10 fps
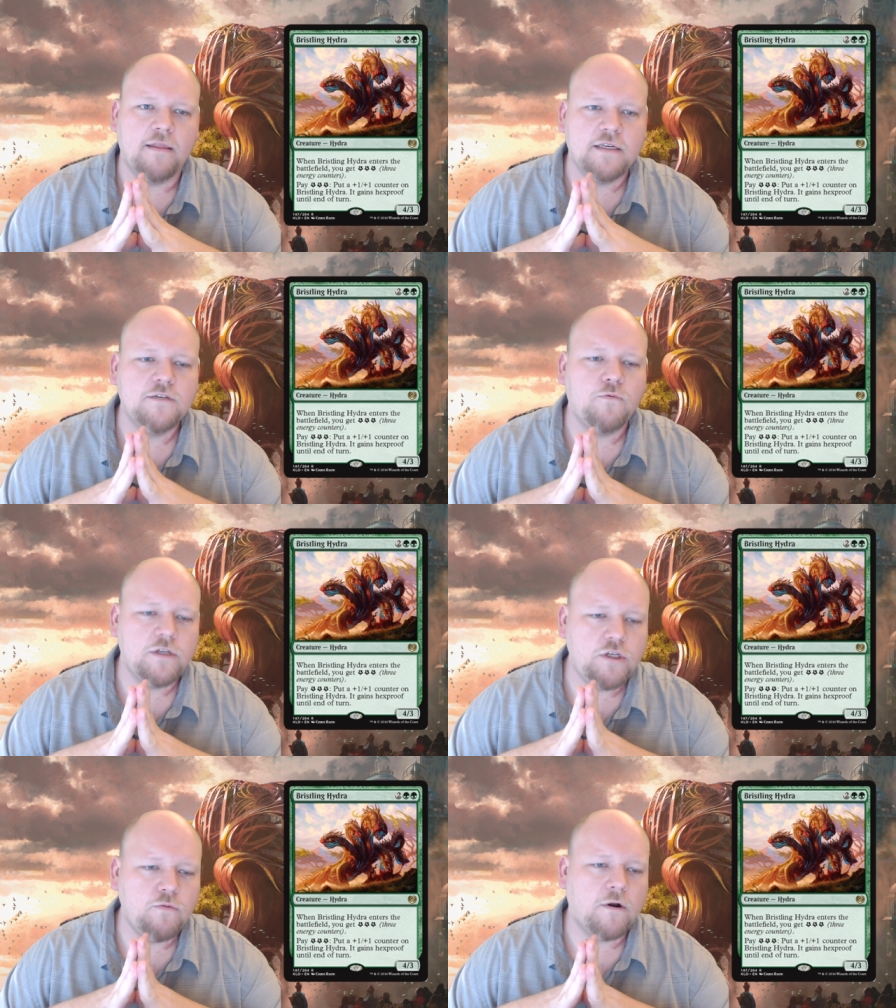This is
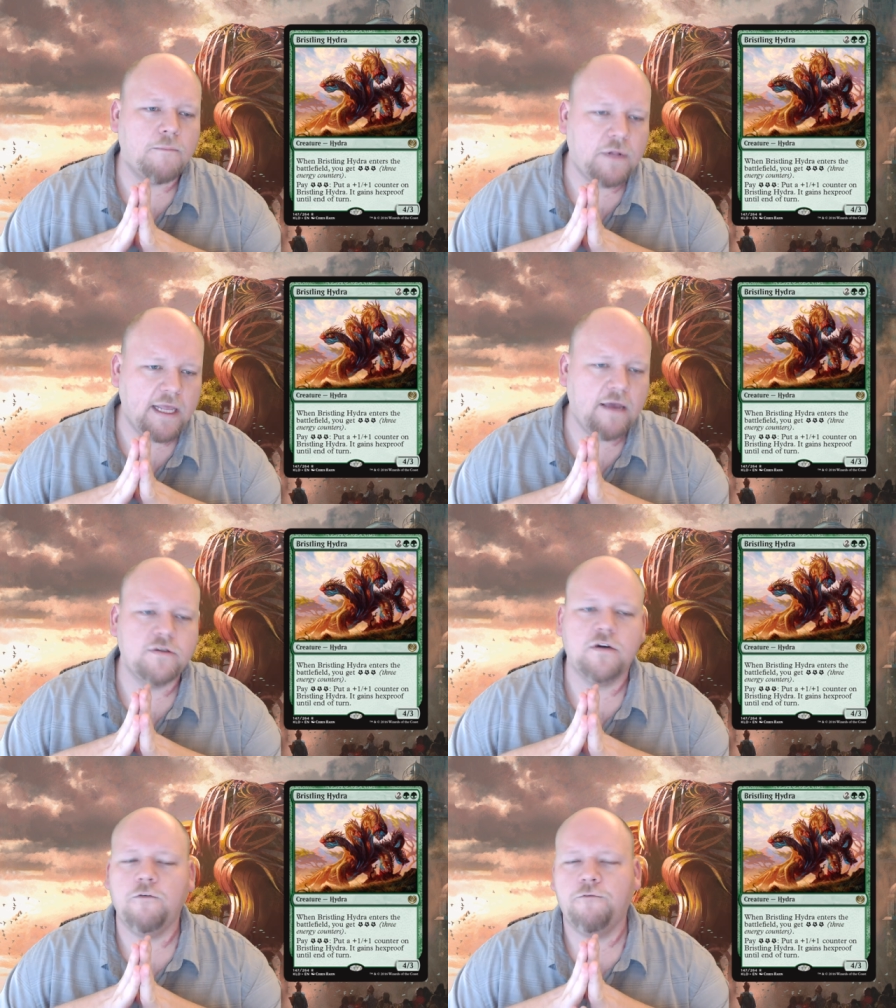what you want to play on
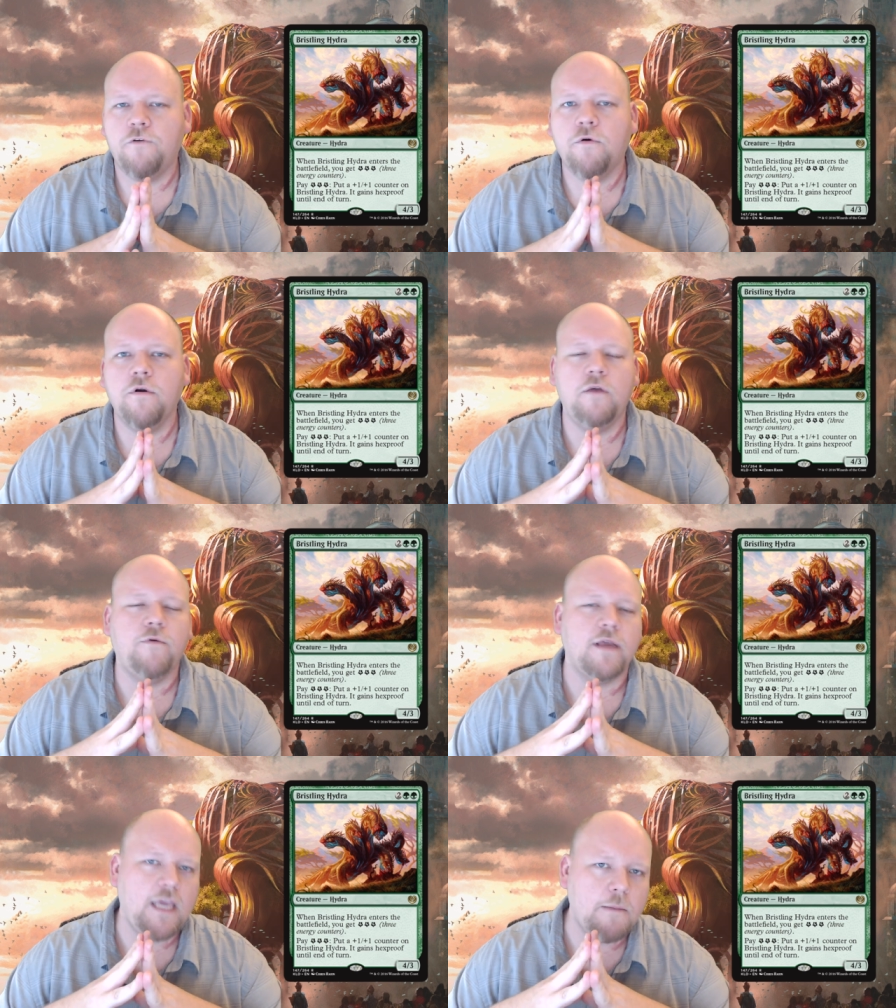turn four. You
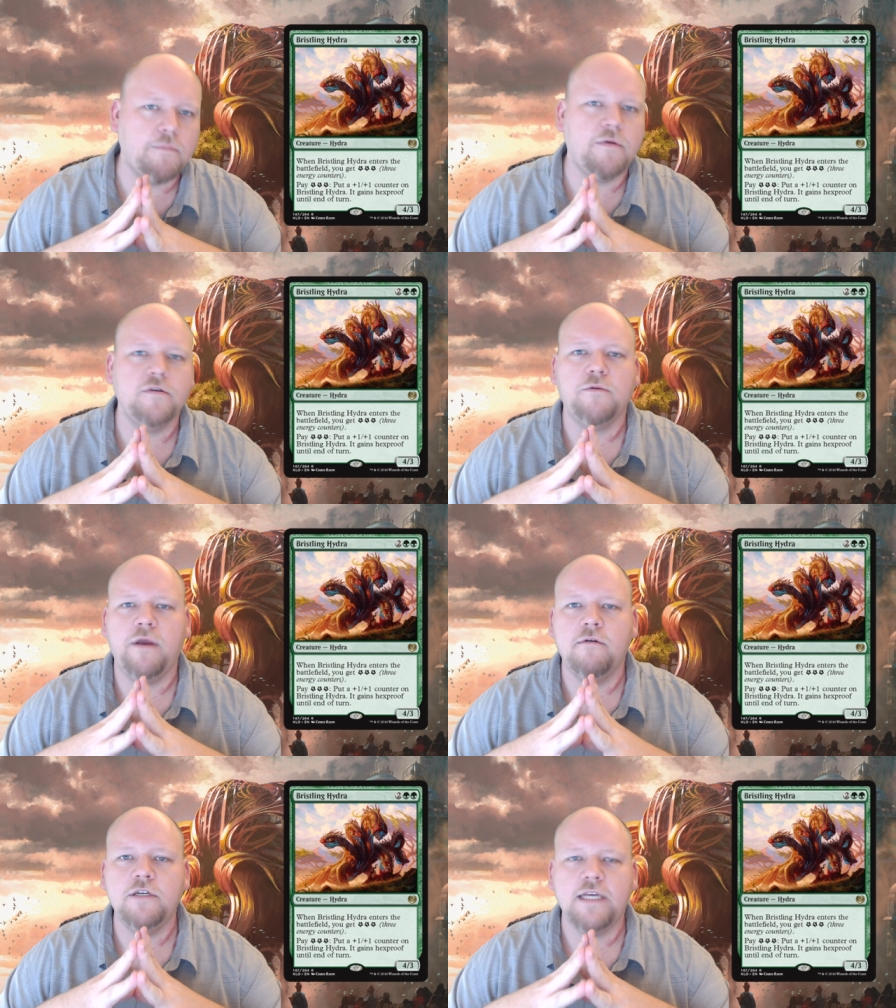want to keep up those three
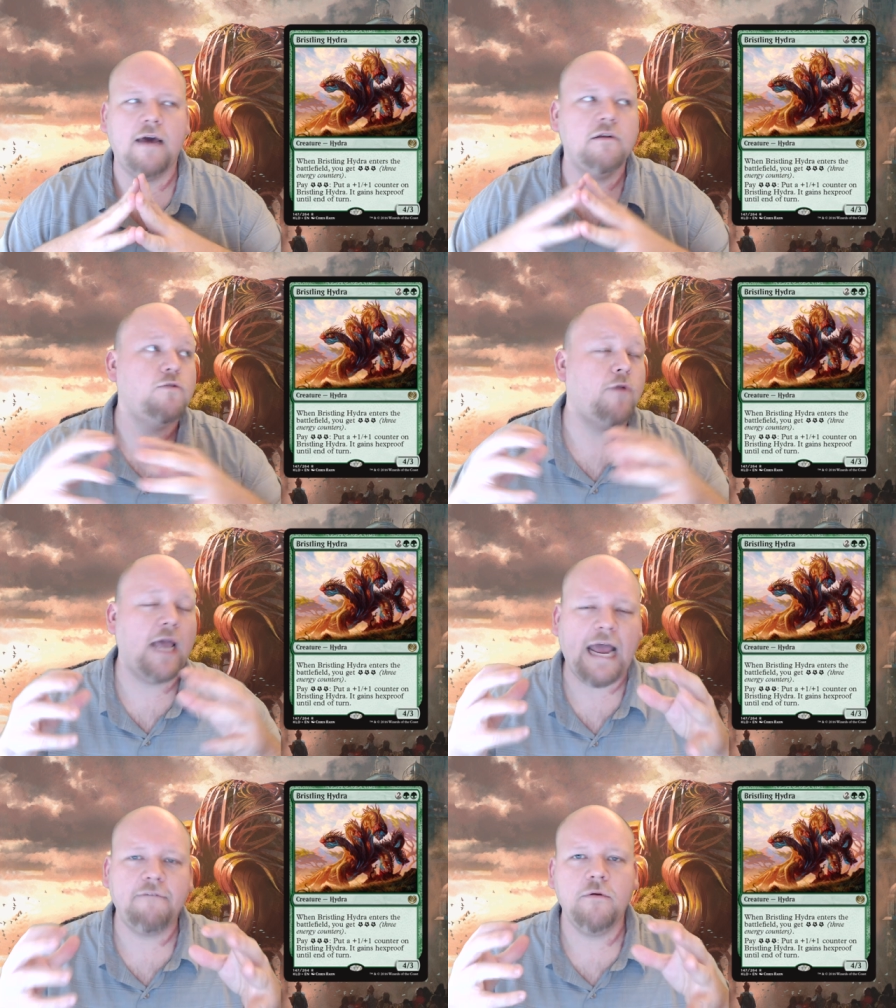energy counters. You want to
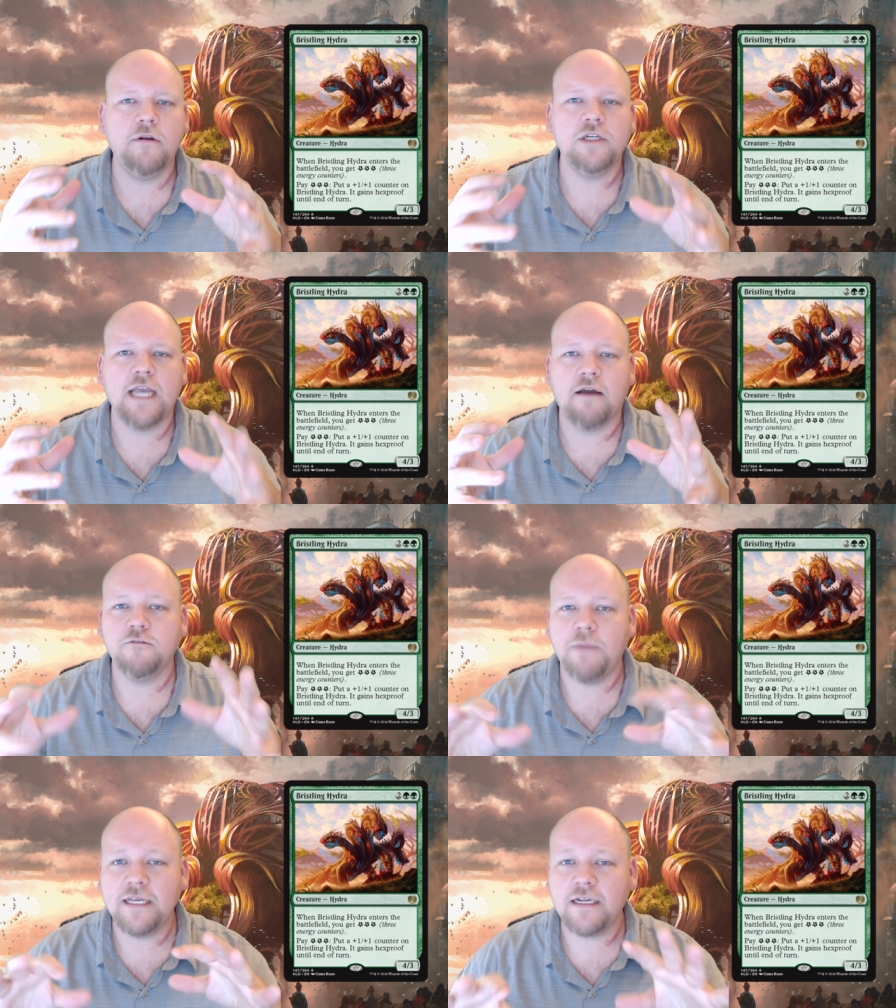have three energy counters
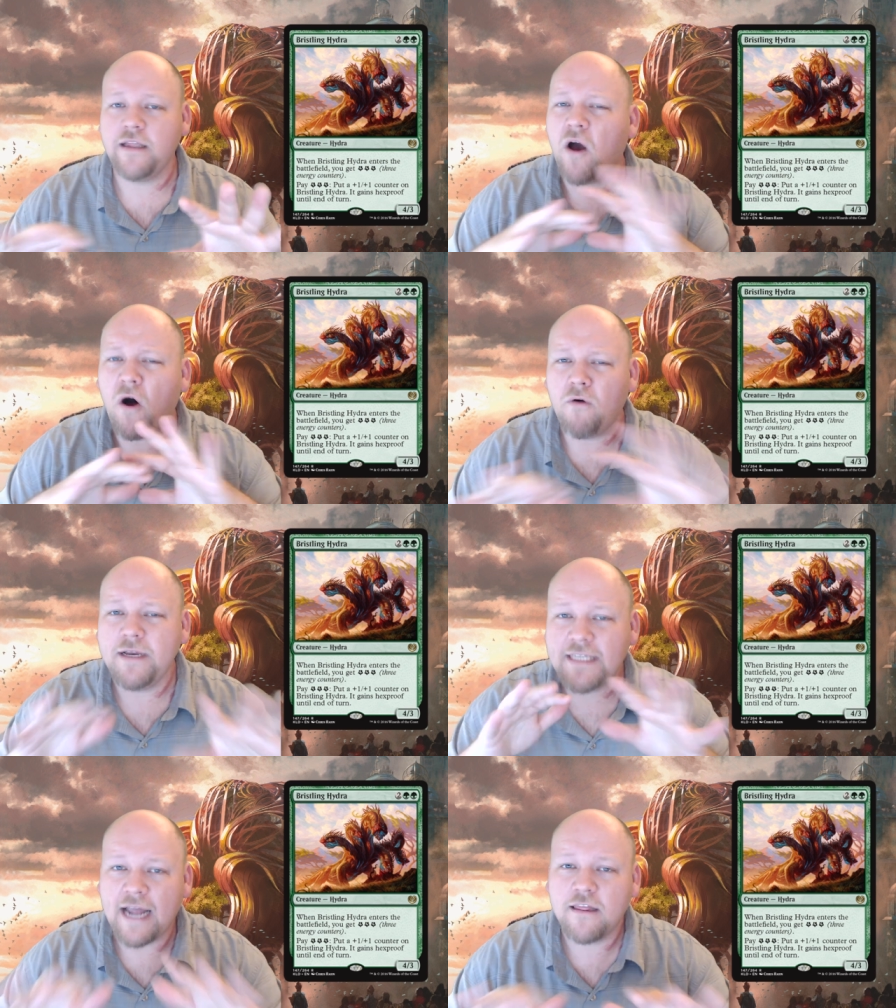basically
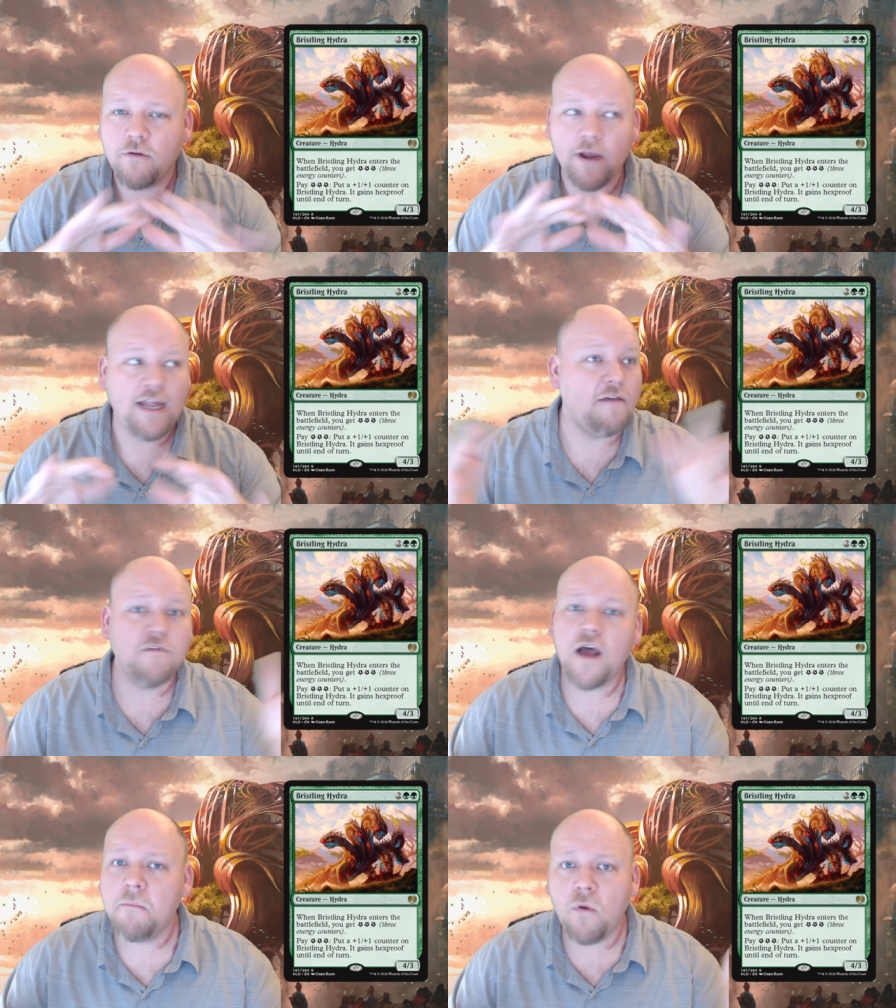always at the ready, if
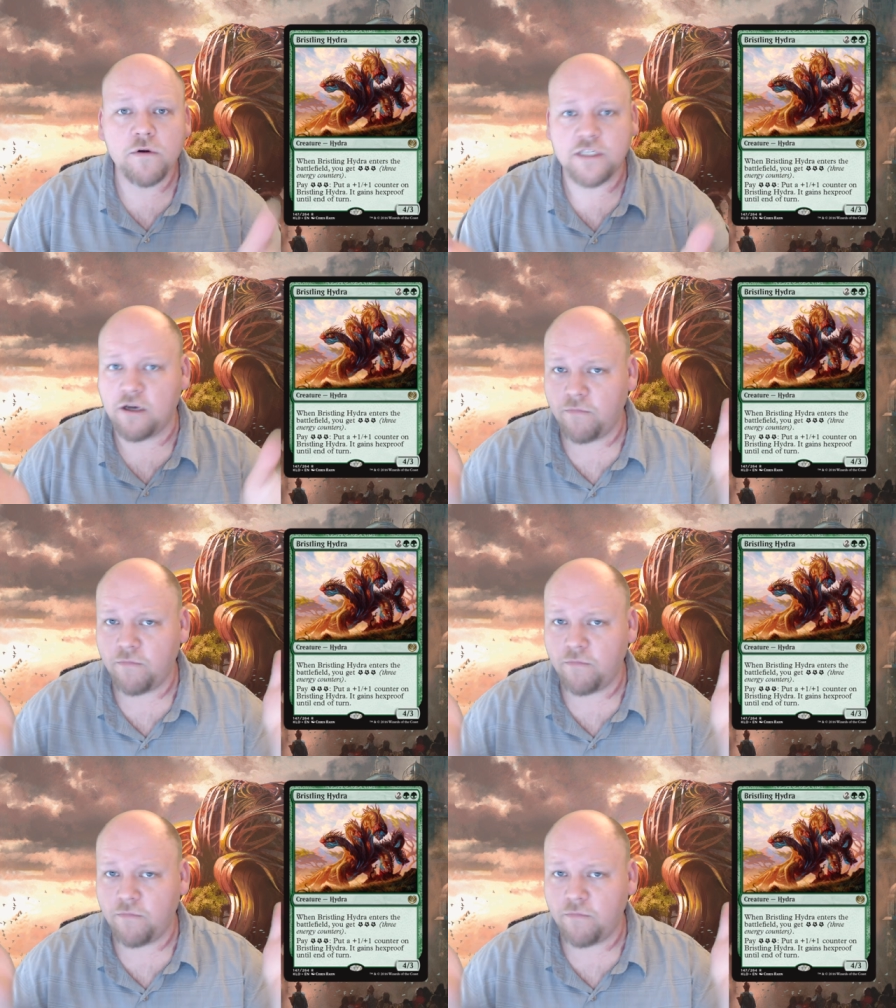not more so.